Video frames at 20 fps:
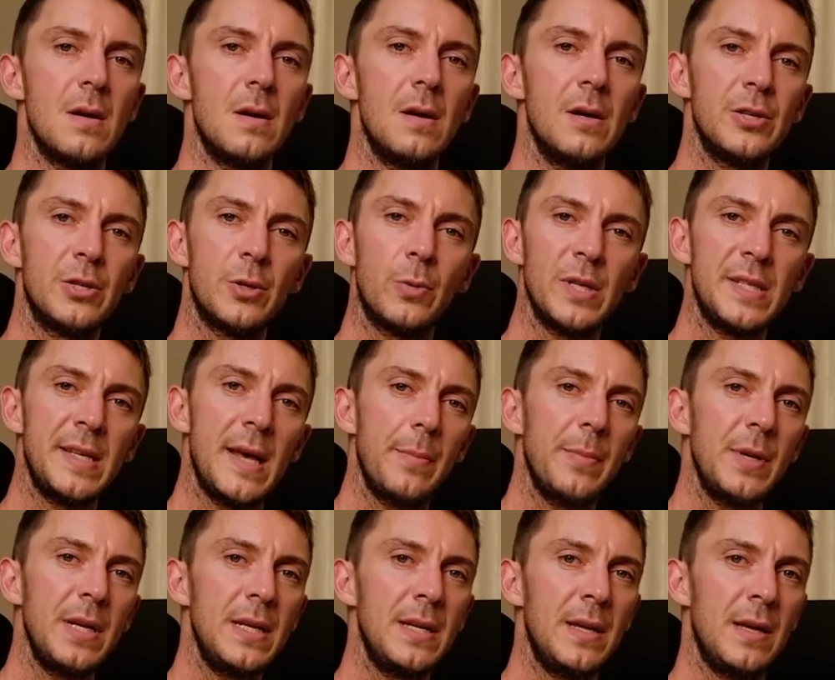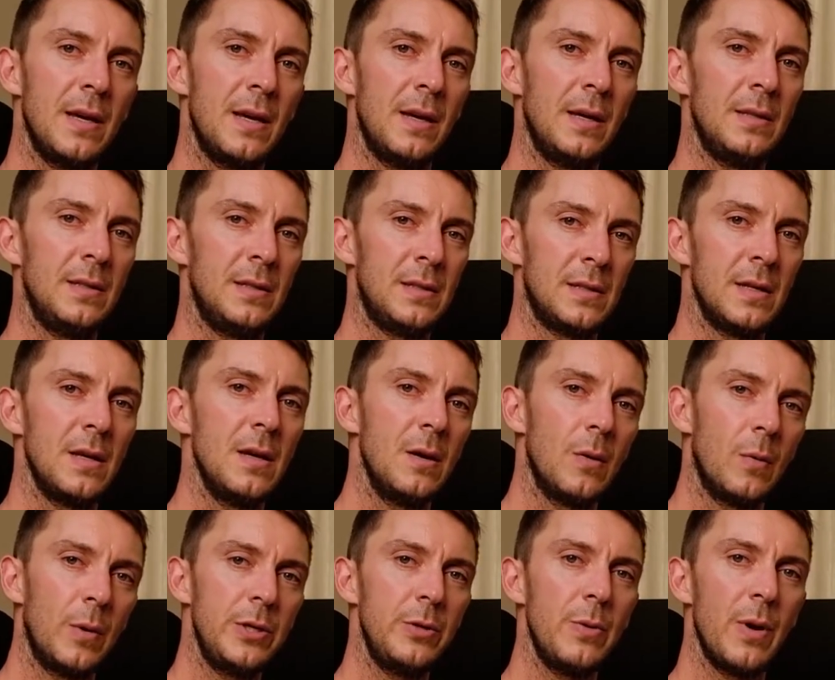So what's happening here is
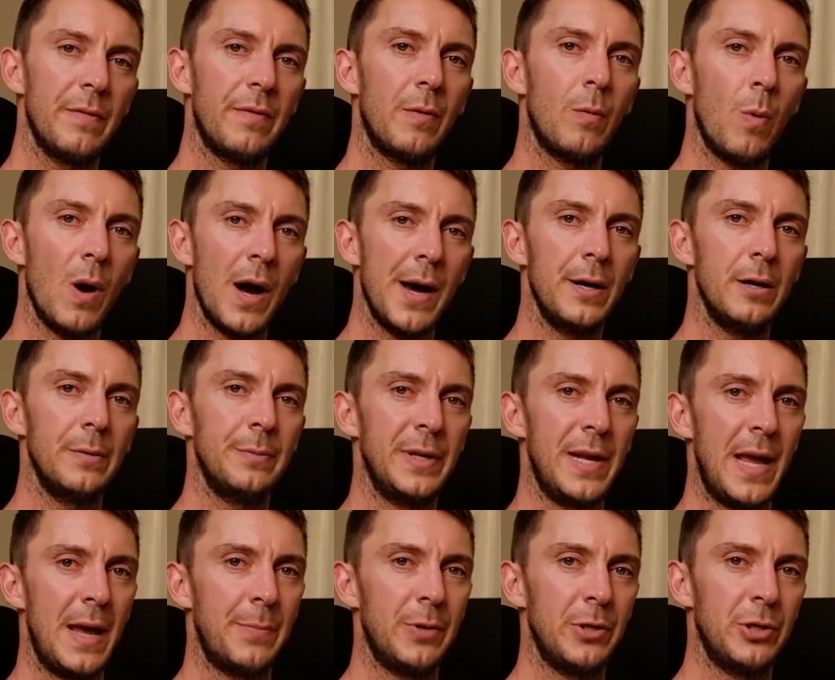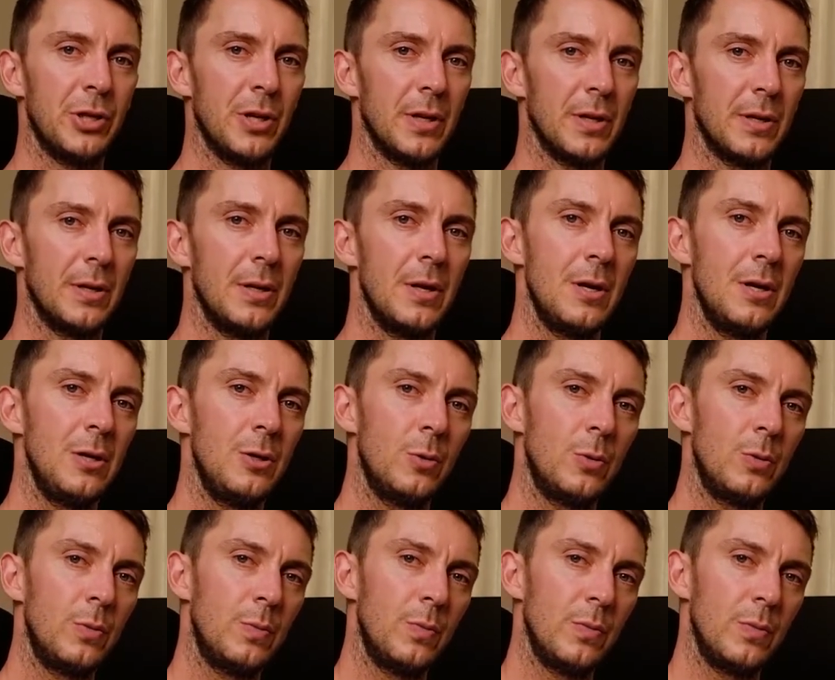when you have a wide open aperture,
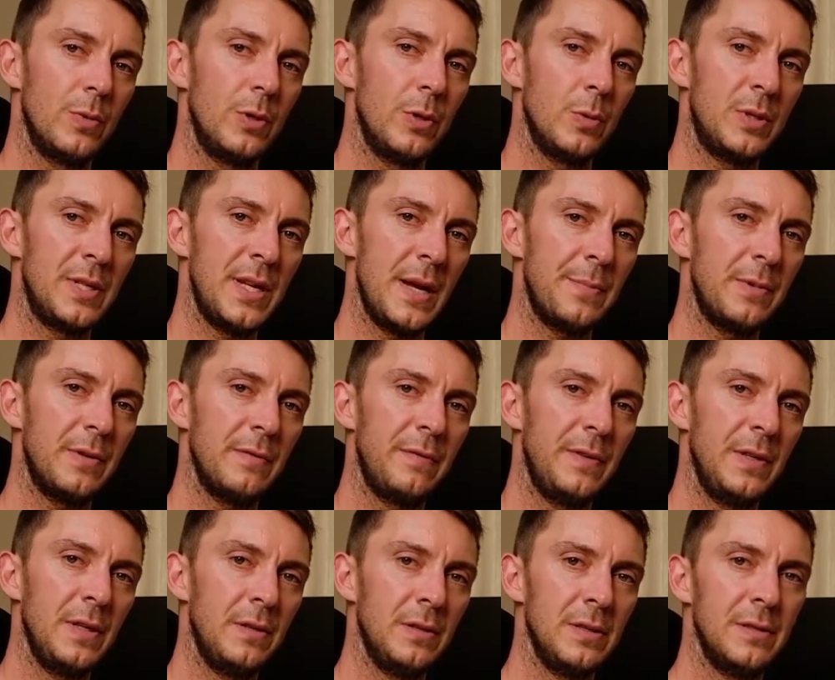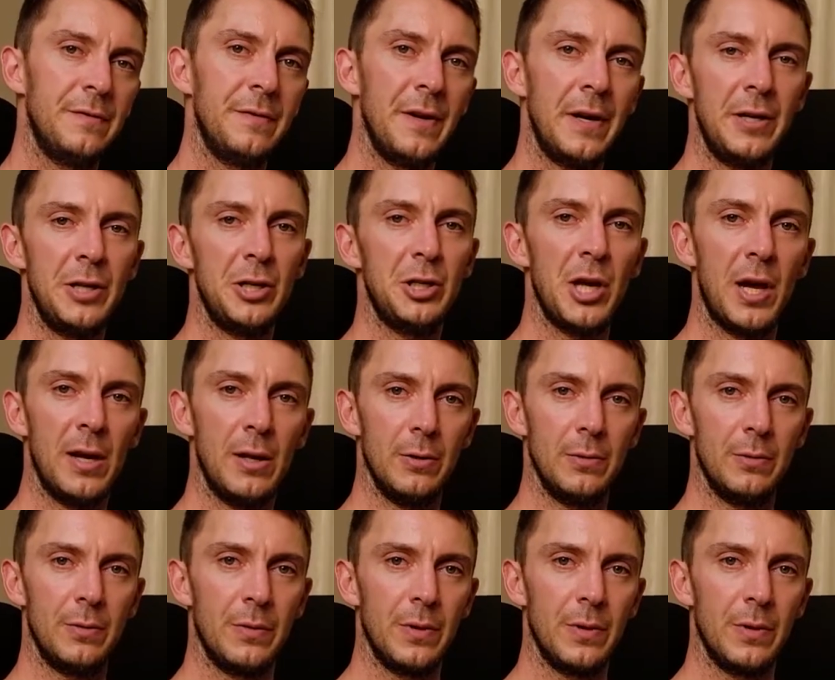your depth of field is very shallow.